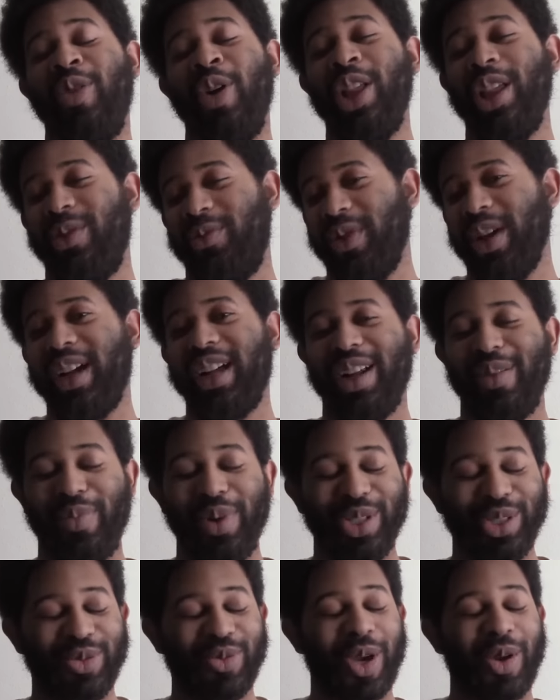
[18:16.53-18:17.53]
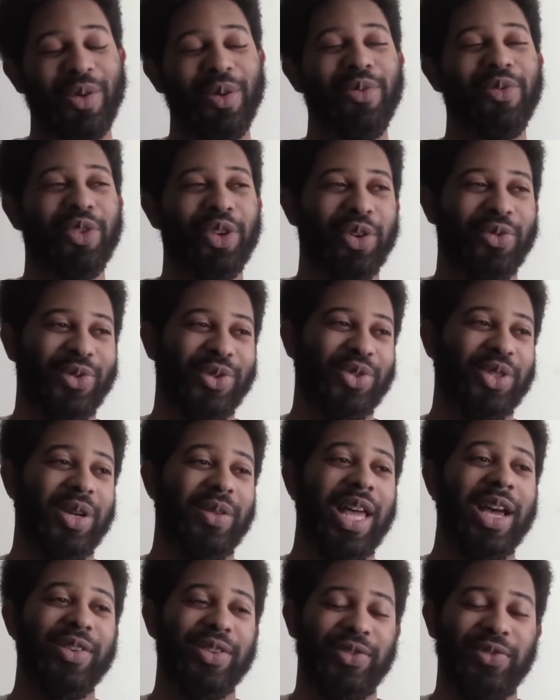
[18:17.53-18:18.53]
when they found out a bunch of white women voted for
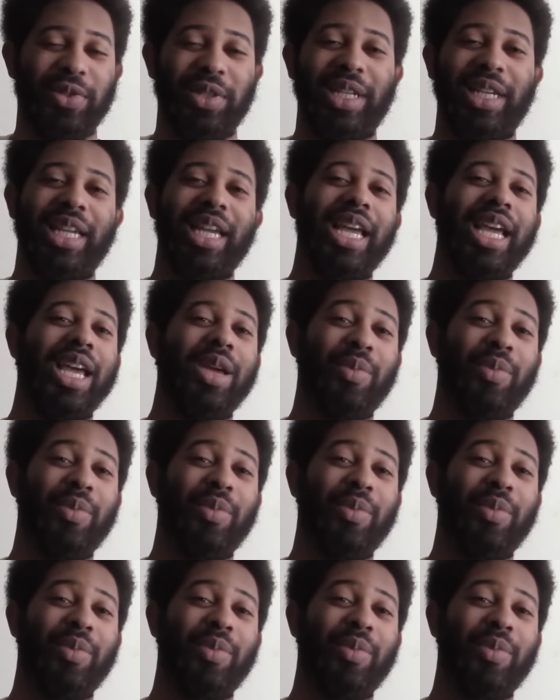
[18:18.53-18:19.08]
Trump. That was funny.